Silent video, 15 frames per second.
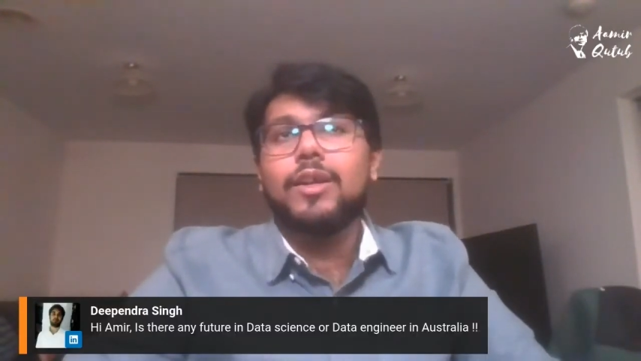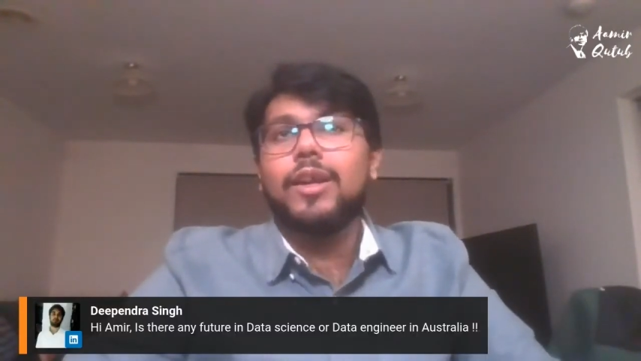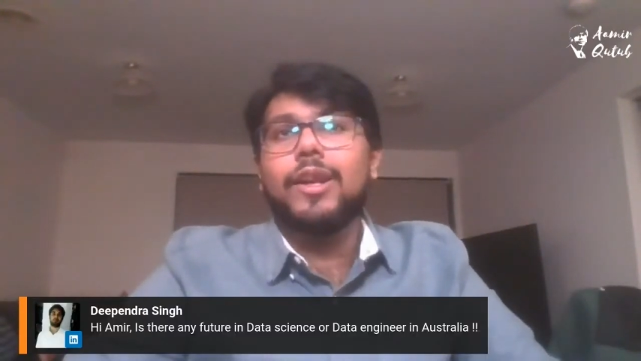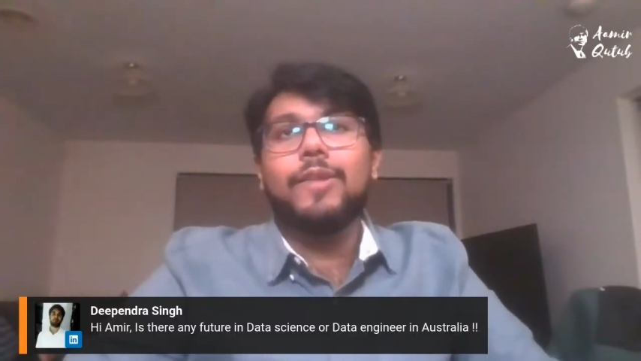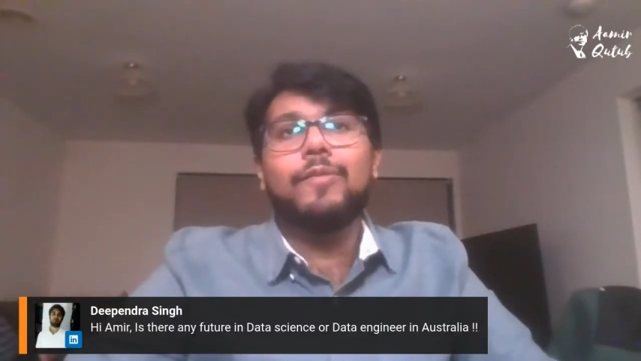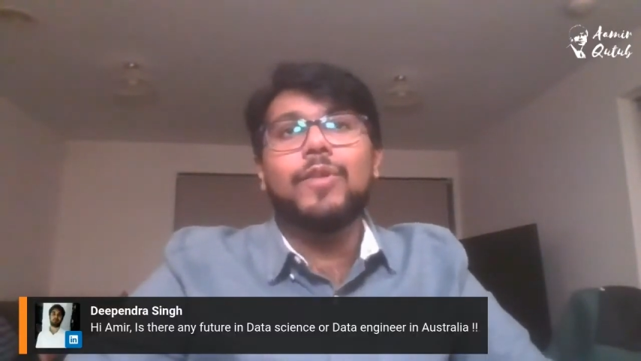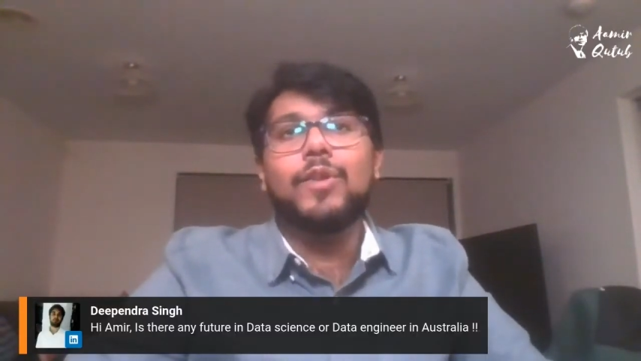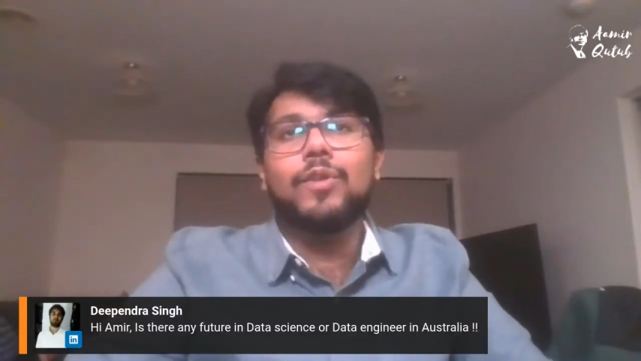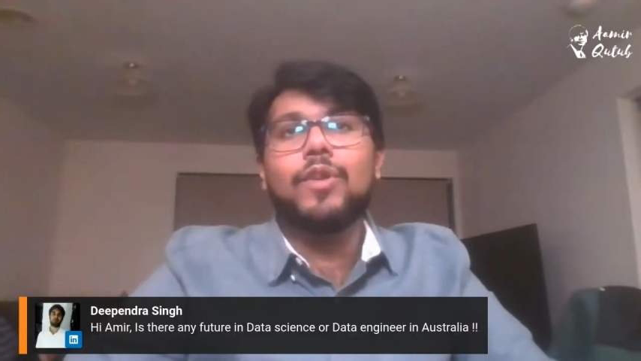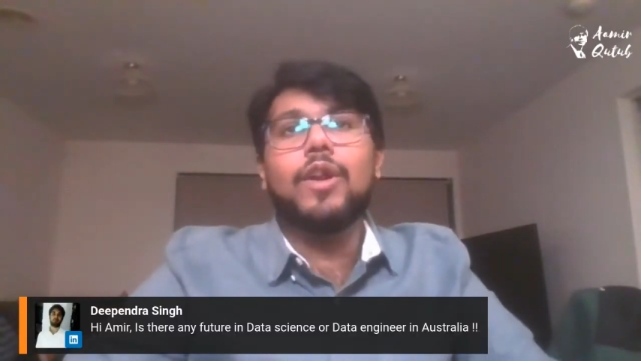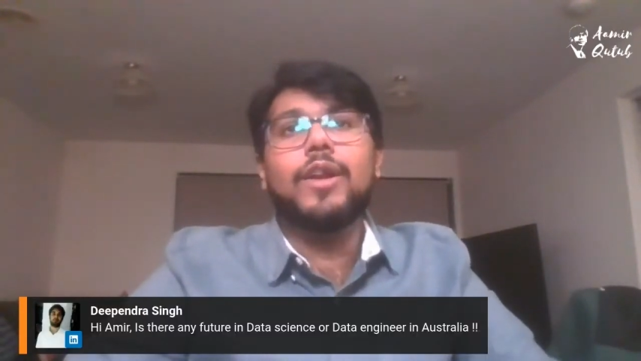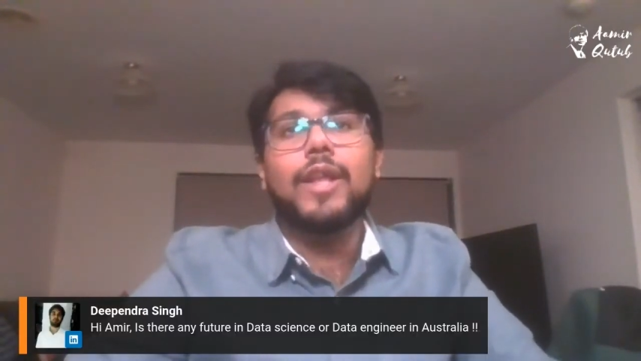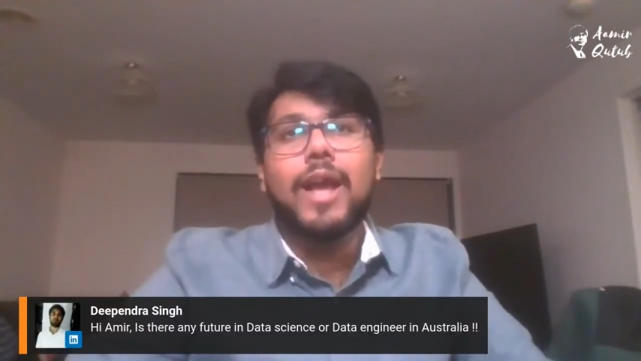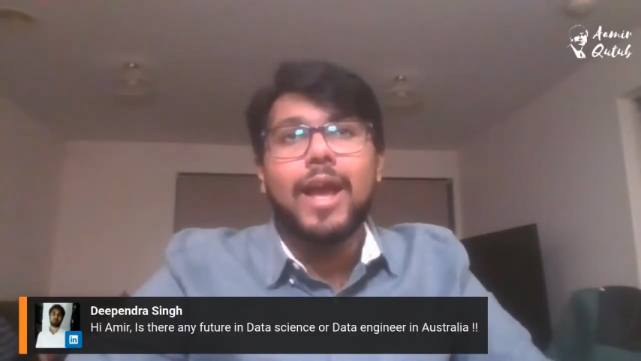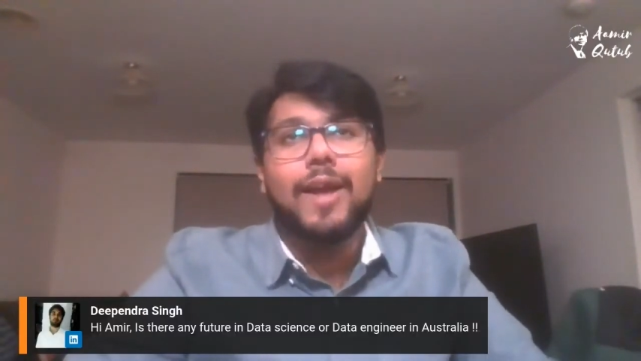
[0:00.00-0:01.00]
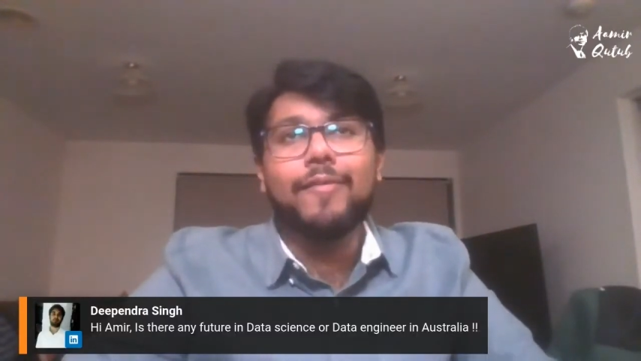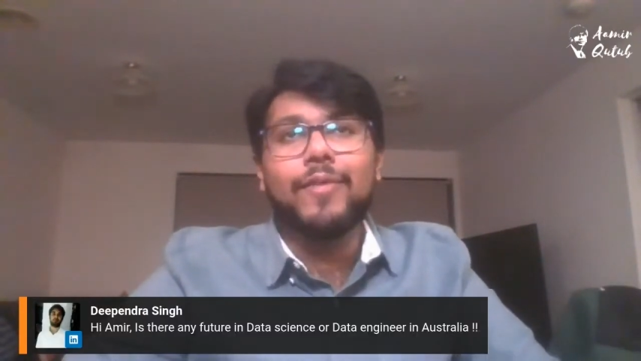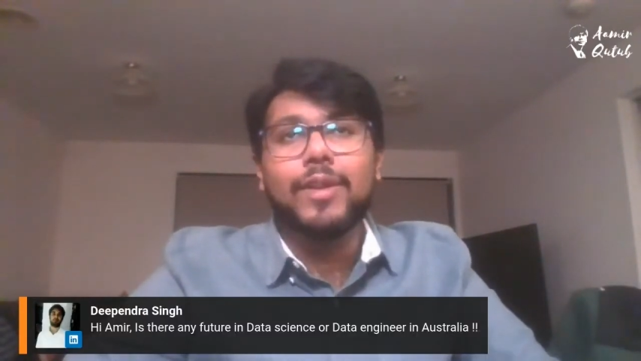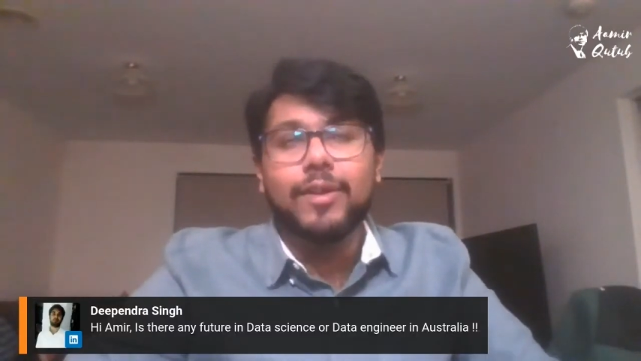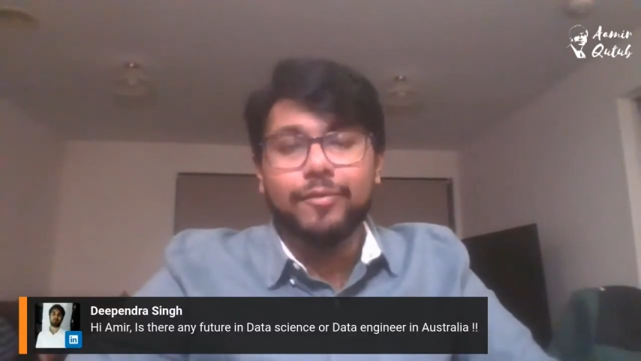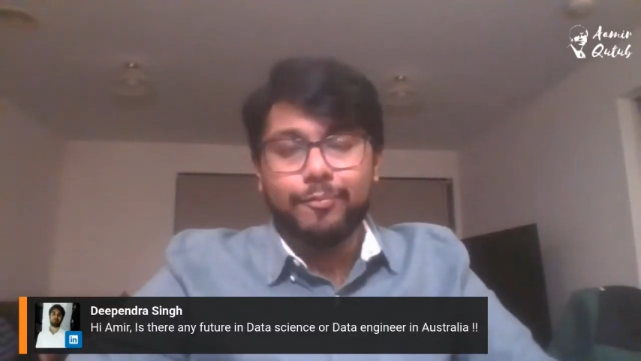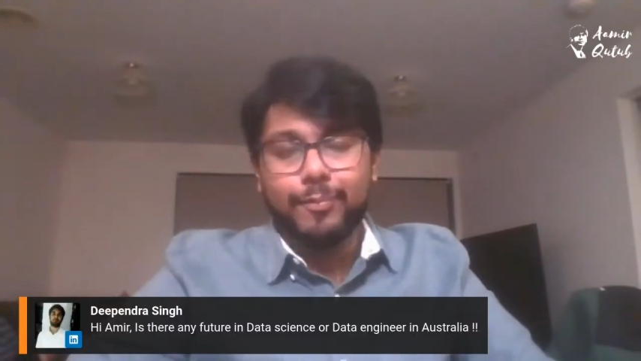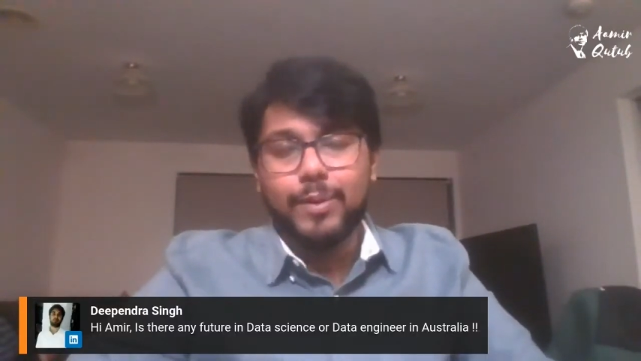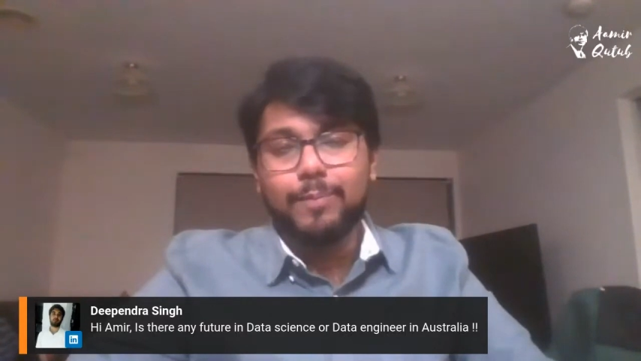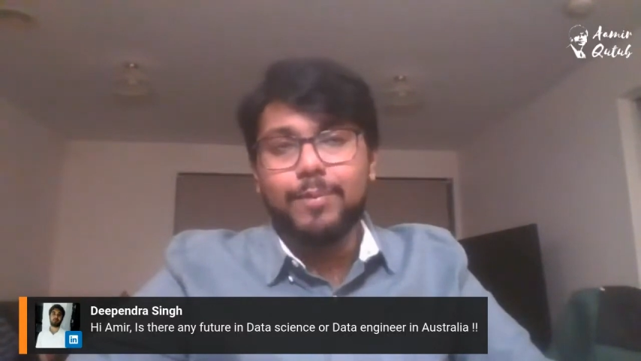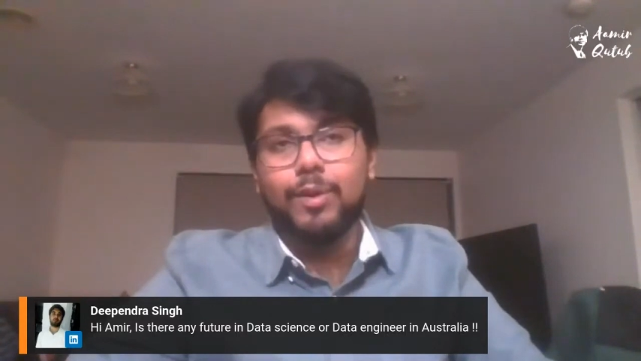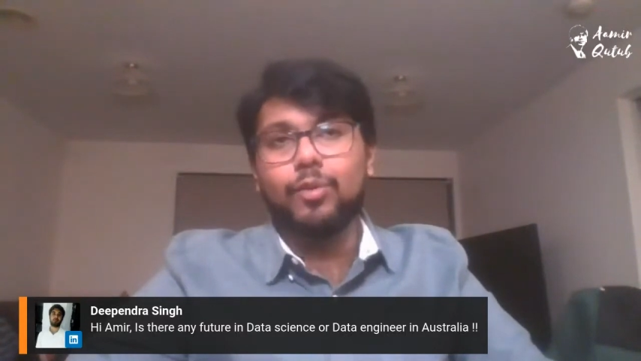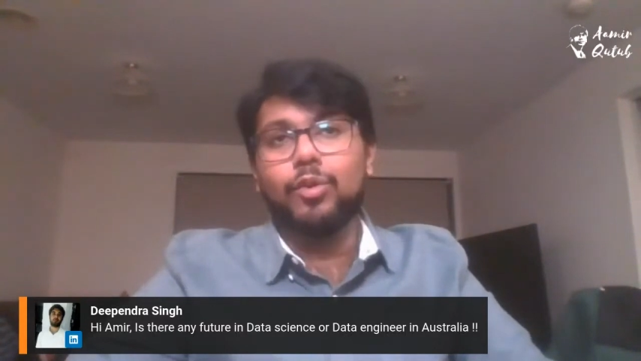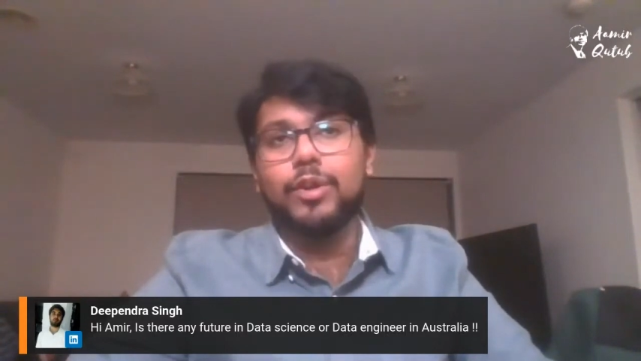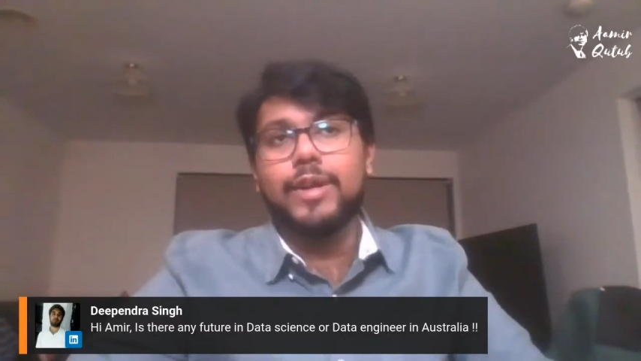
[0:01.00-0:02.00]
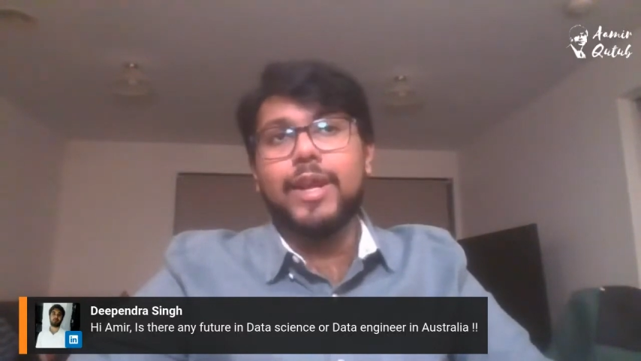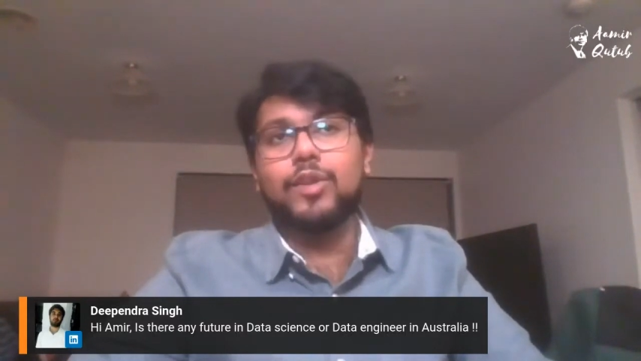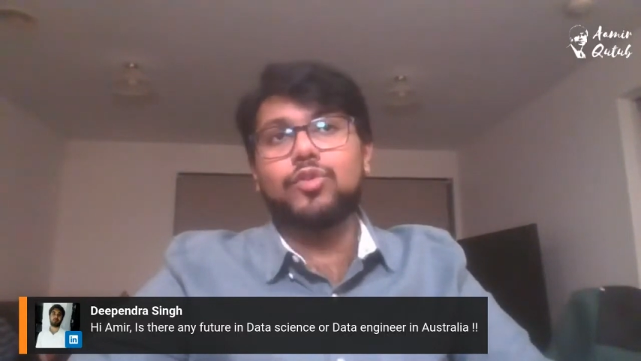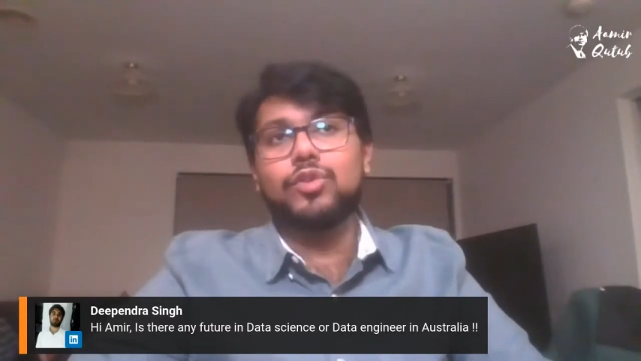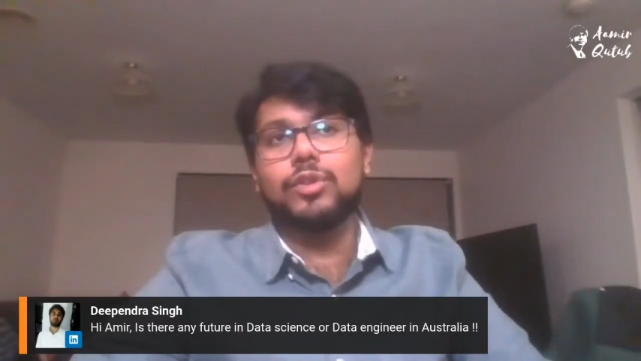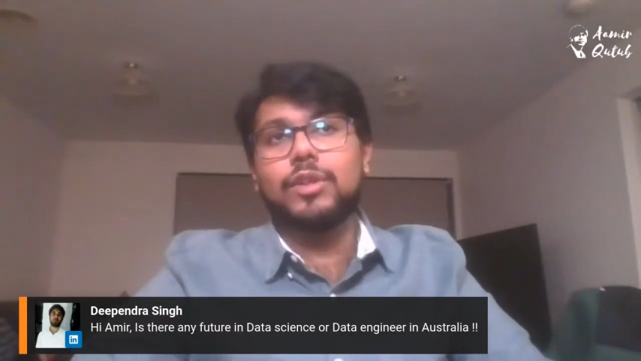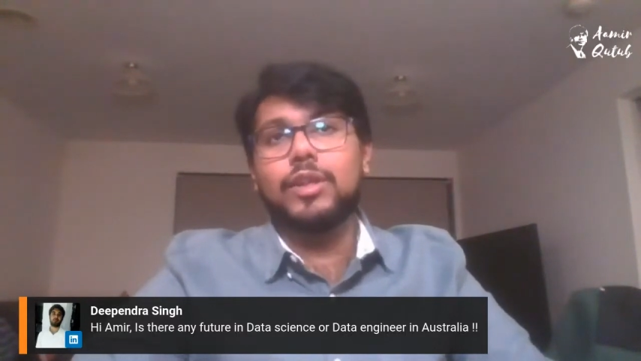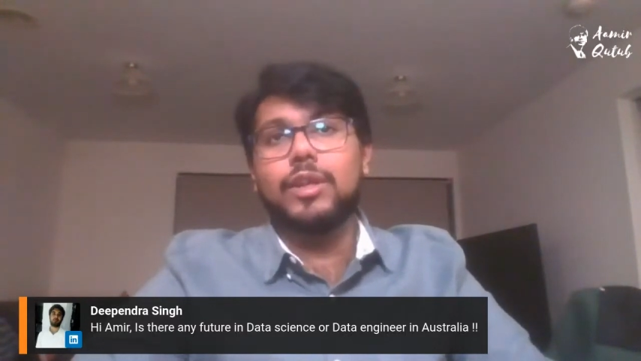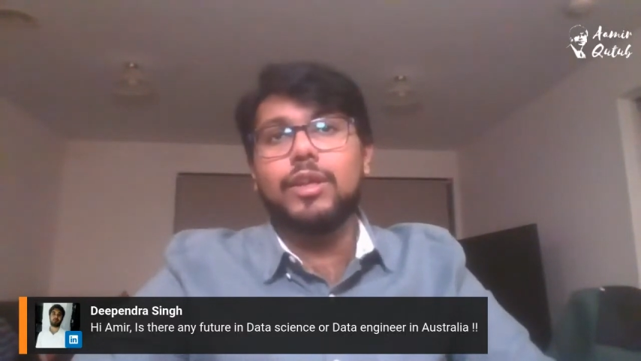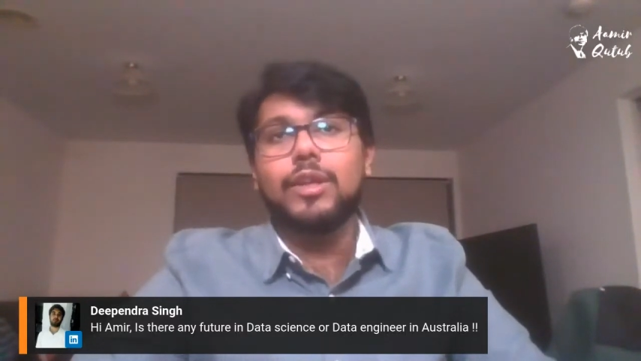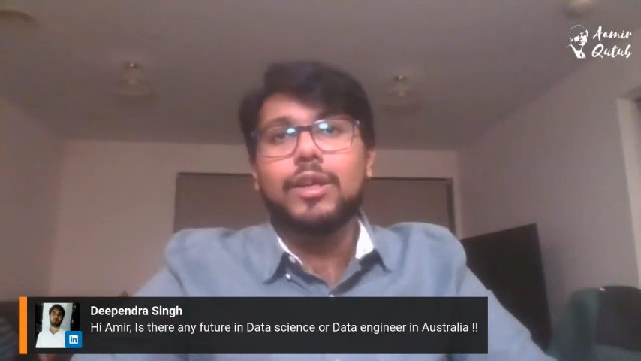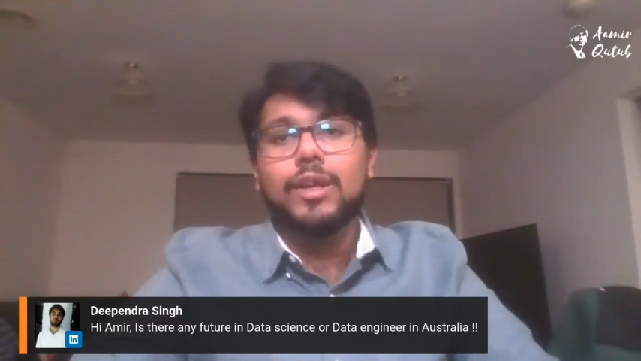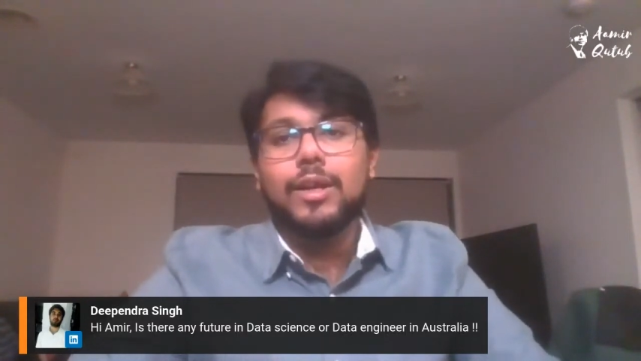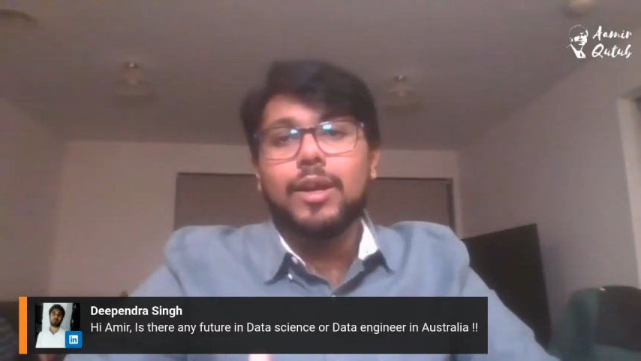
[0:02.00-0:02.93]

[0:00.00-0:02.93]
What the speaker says: and we do not have enough people who could actually